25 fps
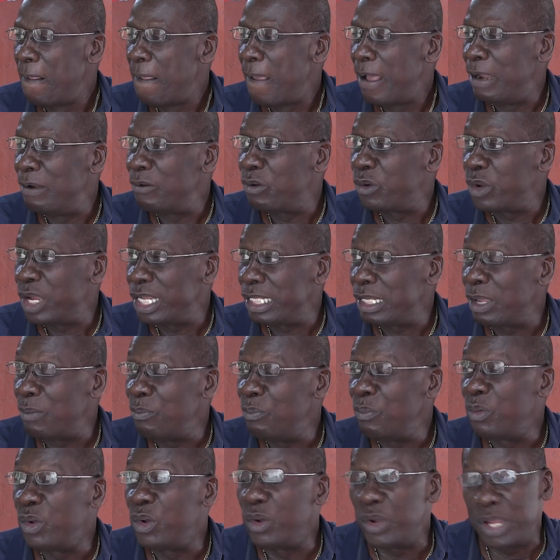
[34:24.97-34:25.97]
And him create
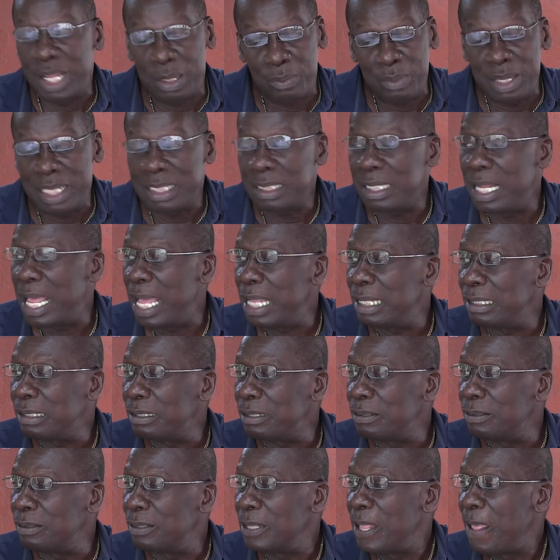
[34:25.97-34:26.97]
some great bass lines
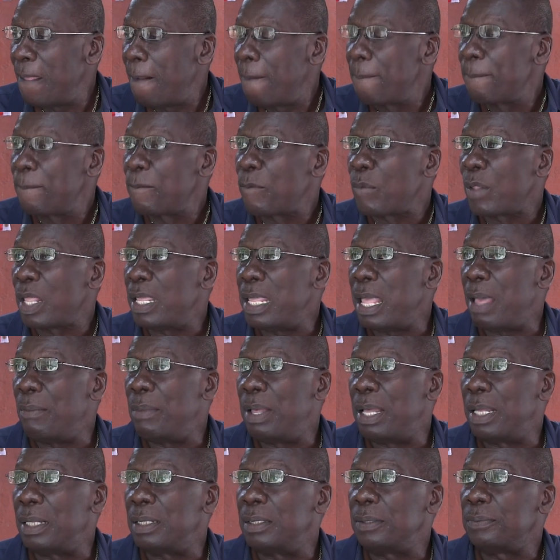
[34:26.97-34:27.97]
too. Yeah,
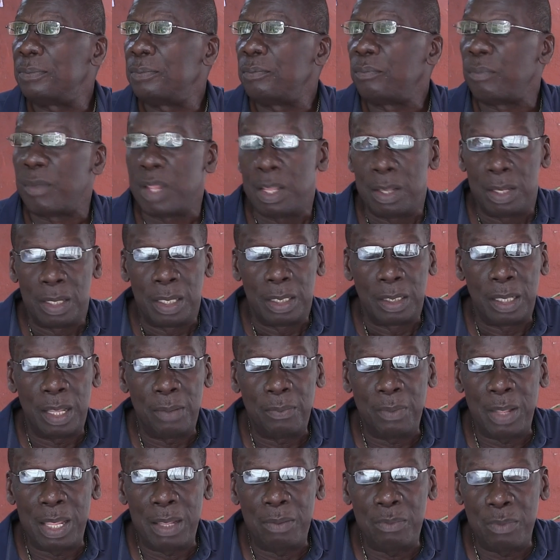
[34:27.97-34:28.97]
man.
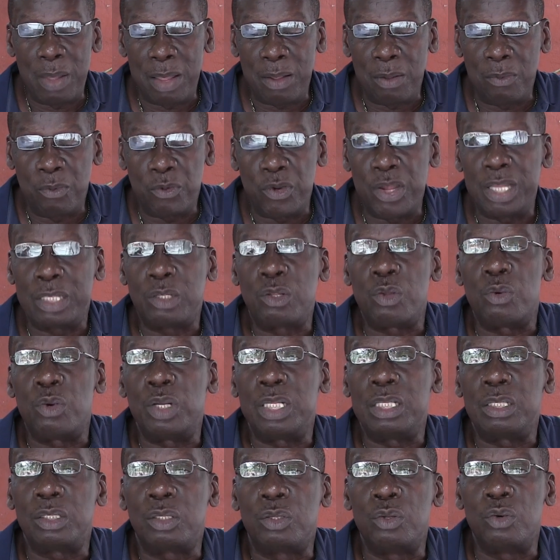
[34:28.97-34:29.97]
him create two
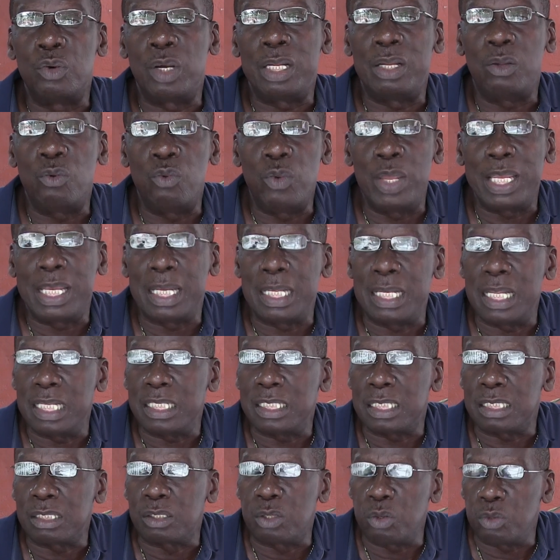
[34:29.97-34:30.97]
of the
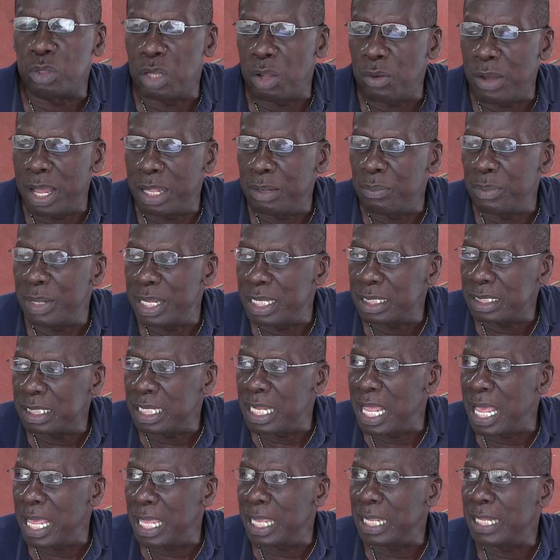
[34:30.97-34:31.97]
wickedest Studio One bass
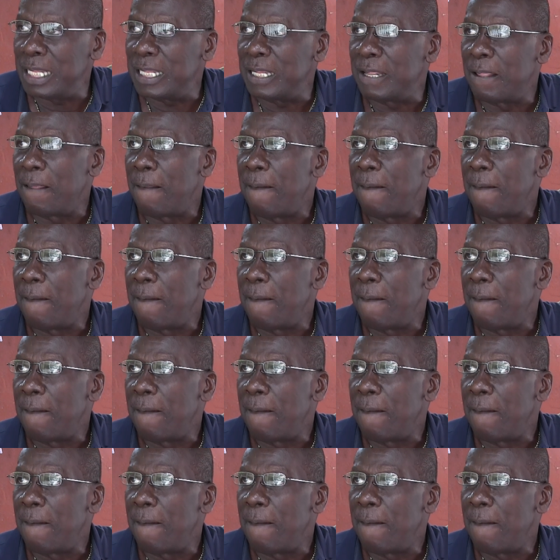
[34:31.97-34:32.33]
line.